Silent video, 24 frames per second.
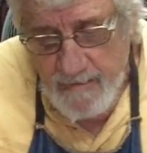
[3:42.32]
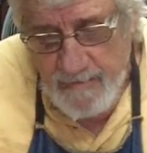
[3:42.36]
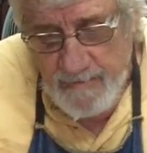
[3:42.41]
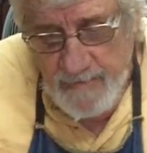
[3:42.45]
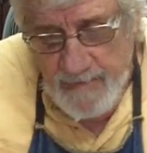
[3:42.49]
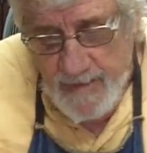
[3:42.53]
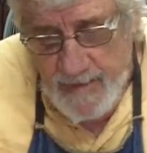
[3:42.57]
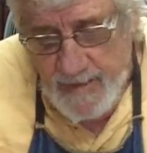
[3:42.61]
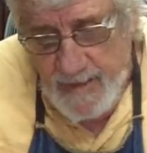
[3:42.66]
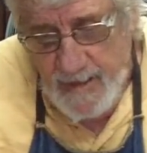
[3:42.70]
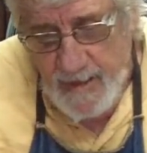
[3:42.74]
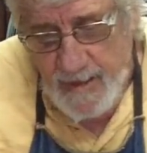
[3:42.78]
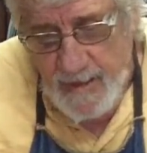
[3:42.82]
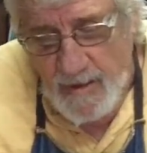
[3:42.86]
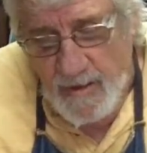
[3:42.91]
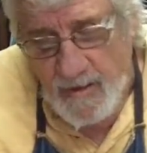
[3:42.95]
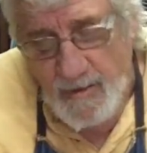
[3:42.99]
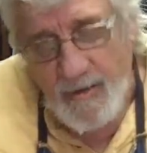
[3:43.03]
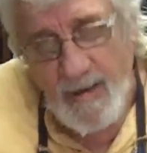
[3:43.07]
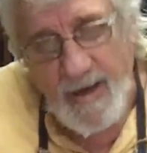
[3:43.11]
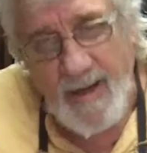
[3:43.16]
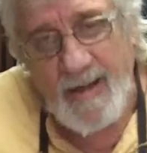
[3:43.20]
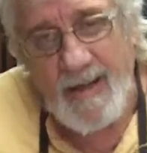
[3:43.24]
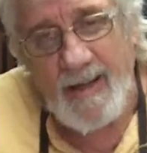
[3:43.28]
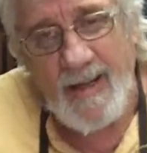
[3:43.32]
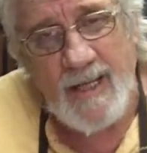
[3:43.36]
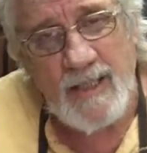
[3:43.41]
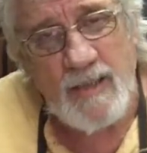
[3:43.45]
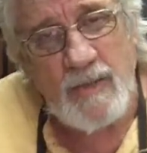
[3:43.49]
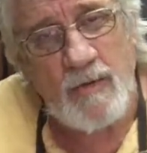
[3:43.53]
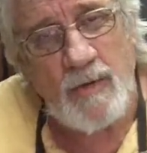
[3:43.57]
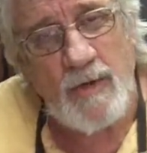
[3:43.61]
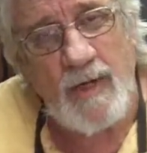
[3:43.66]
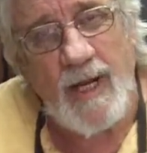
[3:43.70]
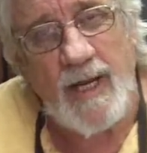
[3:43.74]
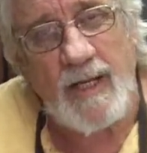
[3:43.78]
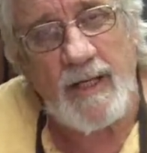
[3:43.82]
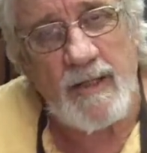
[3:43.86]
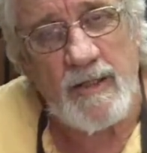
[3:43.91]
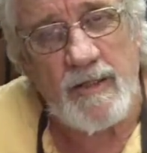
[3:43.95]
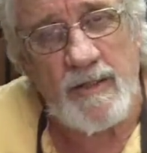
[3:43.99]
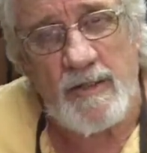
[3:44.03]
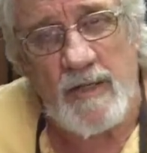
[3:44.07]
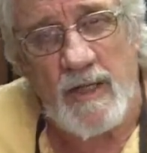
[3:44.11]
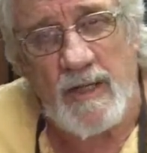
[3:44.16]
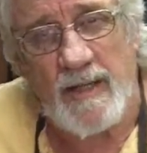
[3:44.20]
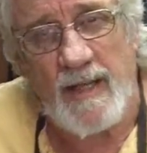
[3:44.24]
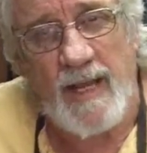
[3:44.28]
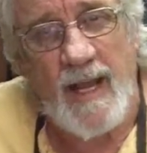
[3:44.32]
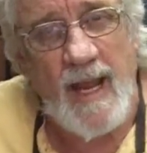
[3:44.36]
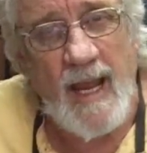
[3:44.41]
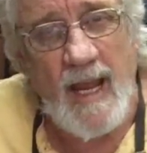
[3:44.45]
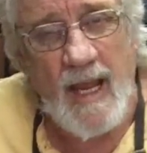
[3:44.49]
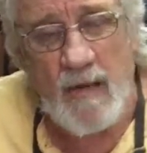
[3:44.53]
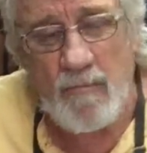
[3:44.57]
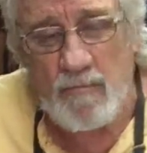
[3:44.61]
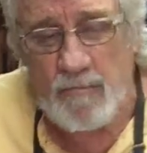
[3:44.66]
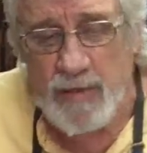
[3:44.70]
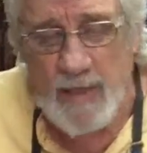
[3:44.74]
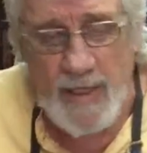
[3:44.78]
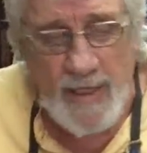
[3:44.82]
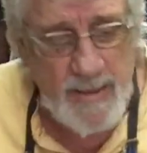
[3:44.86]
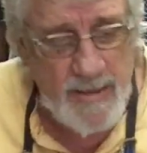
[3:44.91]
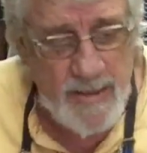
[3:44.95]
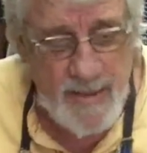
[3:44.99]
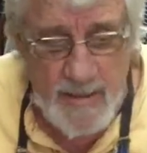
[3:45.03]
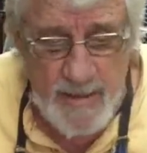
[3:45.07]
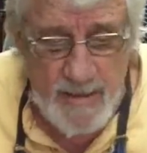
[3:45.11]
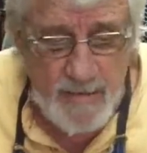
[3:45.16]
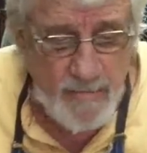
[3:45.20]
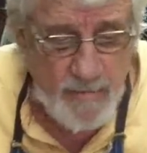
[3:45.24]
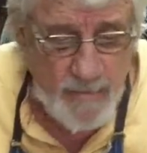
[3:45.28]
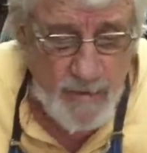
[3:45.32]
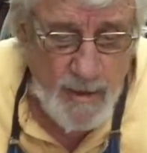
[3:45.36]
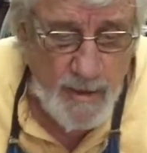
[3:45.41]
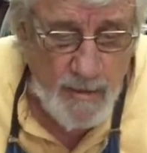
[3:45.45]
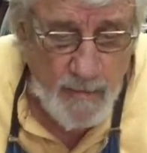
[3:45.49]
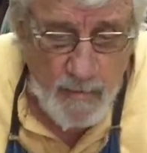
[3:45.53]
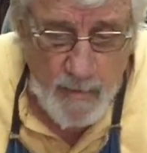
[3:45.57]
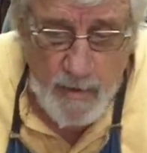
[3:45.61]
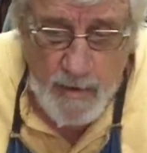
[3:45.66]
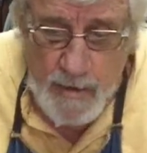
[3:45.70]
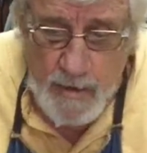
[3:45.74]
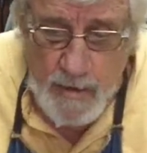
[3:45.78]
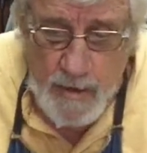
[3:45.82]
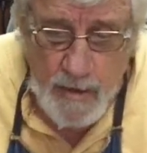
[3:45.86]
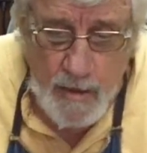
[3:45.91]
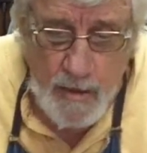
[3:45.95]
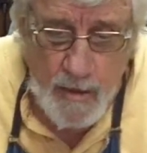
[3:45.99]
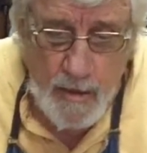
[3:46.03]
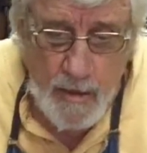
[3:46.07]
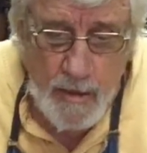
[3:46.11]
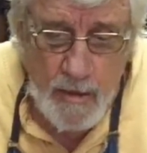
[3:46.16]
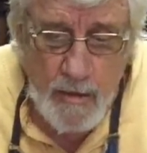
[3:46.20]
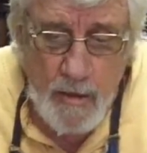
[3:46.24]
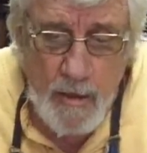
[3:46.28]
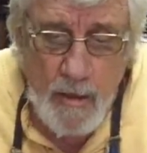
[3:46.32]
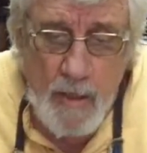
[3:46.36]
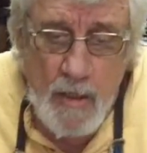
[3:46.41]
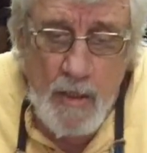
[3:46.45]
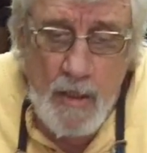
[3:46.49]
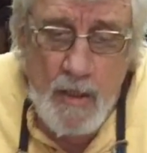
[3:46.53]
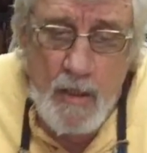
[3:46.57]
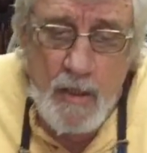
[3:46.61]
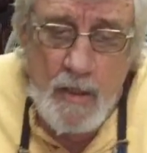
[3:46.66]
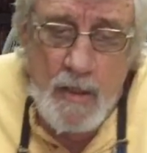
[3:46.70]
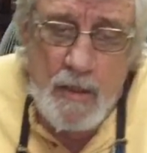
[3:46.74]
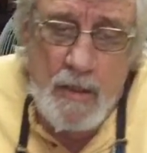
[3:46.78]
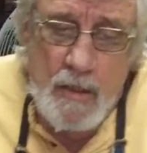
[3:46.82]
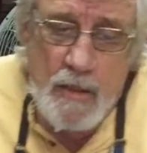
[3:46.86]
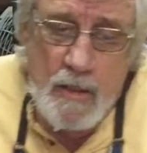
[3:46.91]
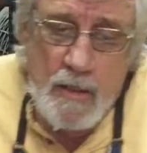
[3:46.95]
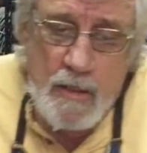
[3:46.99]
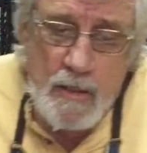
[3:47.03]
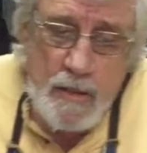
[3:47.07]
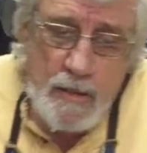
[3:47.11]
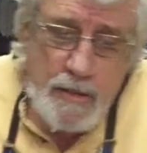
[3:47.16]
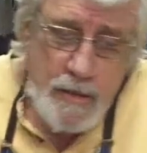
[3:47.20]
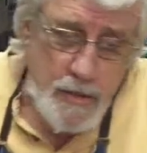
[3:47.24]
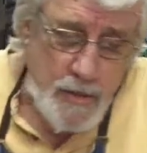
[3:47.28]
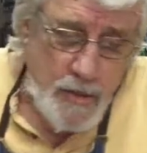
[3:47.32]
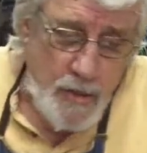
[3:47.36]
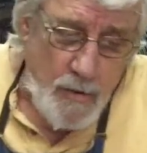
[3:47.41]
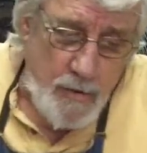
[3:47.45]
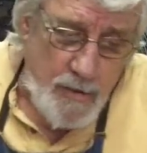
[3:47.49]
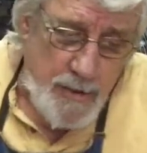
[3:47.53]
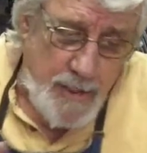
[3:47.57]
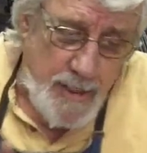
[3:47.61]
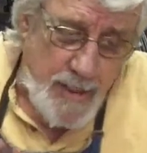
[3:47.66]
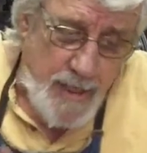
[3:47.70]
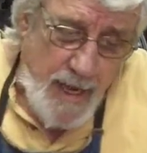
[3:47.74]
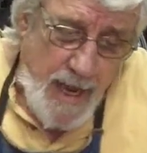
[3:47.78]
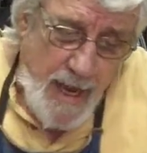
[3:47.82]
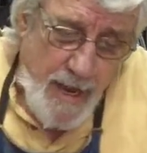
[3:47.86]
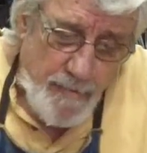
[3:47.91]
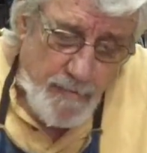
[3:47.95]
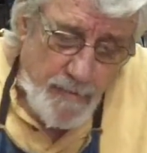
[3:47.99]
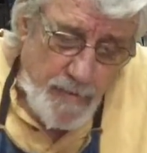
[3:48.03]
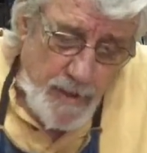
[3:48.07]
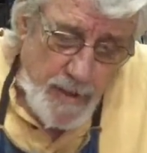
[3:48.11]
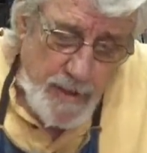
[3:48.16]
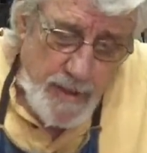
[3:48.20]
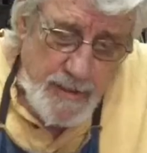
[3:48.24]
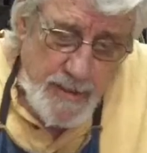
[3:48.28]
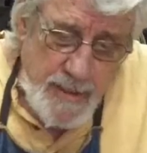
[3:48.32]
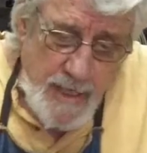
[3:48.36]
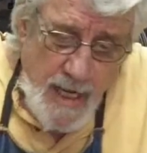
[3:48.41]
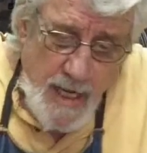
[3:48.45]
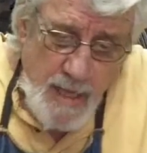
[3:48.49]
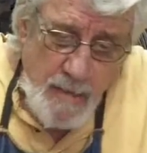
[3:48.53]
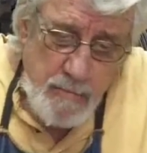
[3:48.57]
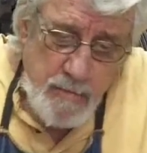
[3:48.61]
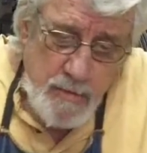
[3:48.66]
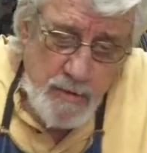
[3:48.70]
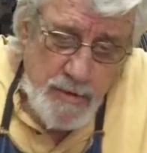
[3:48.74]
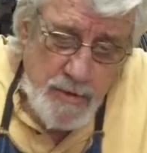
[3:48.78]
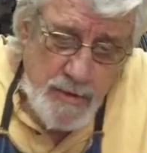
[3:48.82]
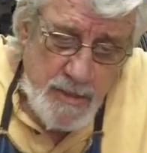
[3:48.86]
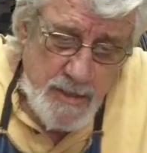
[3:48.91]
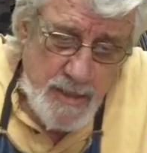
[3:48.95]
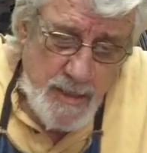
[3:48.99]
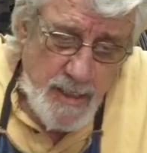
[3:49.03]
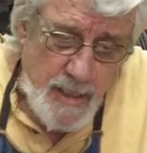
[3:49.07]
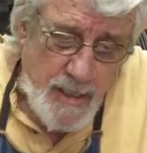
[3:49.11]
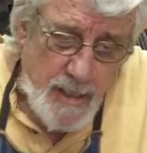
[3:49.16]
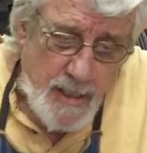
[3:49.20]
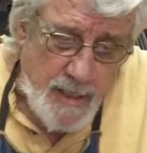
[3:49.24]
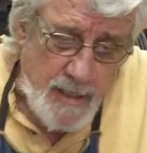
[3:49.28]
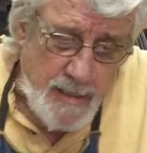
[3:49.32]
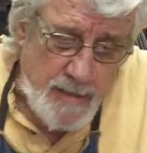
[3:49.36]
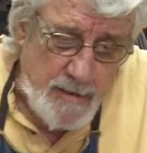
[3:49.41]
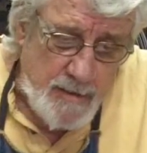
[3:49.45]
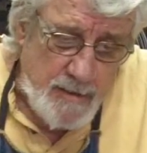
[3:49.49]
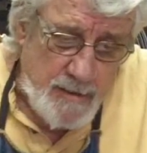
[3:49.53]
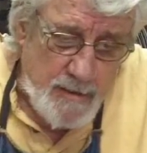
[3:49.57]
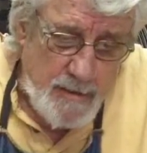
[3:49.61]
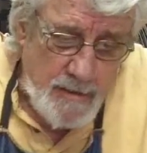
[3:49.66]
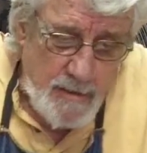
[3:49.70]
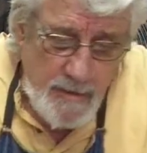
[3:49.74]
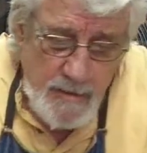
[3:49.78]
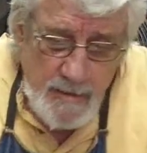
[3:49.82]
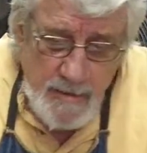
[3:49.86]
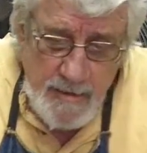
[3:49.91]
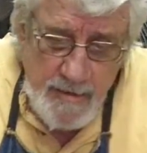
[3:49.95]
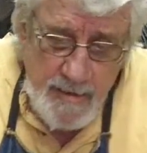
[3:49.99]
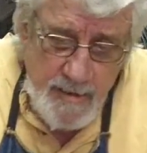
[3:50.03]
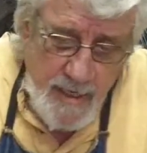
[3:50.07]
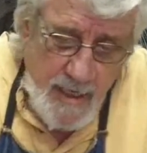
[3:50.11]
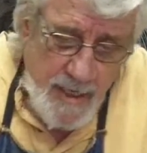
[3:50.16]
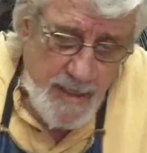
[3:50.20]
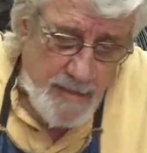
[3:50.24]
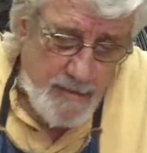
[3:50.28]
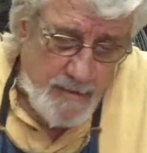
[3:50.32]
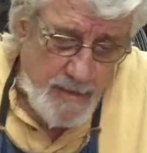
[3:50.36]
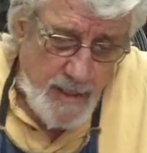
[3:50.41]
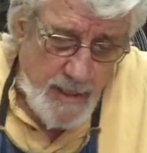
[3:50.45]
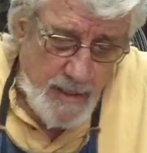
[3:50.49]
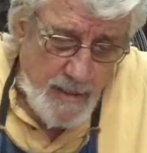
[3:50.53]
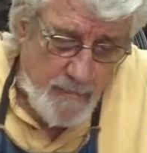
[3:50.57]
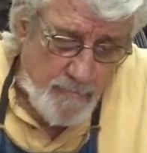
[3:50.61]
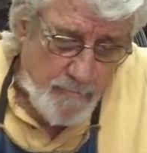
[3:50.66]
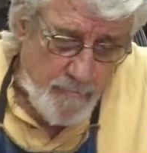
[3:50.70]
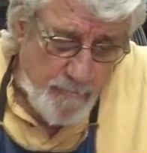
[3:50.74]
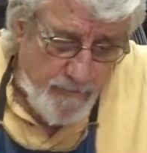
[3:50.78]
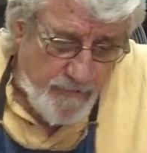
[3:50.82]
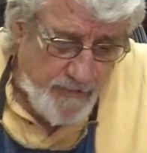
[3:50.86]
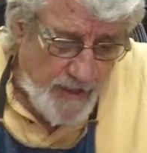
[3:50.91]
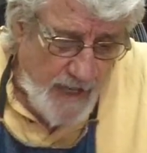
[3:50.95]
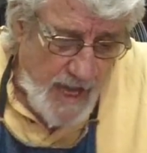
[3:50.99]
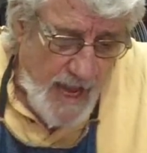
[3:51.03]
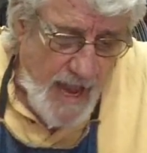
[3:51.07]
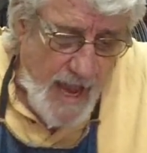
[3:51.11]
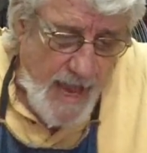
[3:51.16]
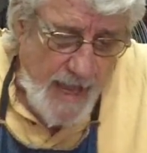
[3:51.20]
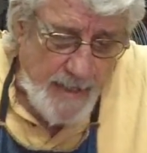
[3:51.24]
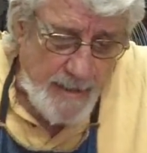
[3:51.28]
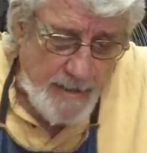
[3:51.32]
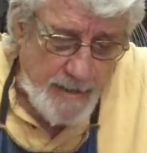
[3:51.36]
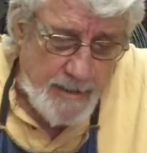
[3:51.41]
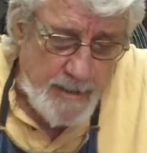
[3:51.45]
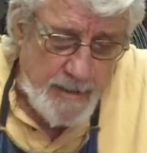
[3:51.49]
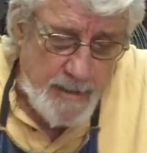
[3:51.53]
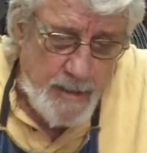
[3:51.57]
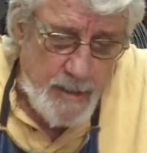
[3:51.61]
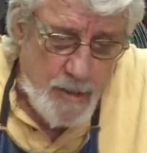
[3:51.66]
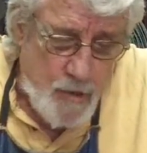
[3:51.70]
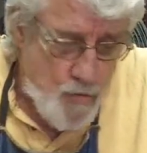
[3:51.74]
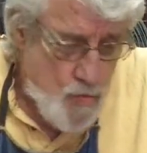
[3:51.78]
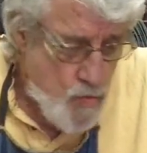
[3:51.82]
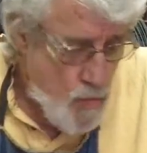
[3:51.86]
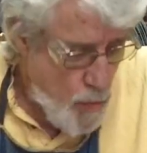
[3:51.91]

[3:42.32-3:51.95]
video, that's what I use on the hand planes, and it really works good. So then after the table's done and flattened,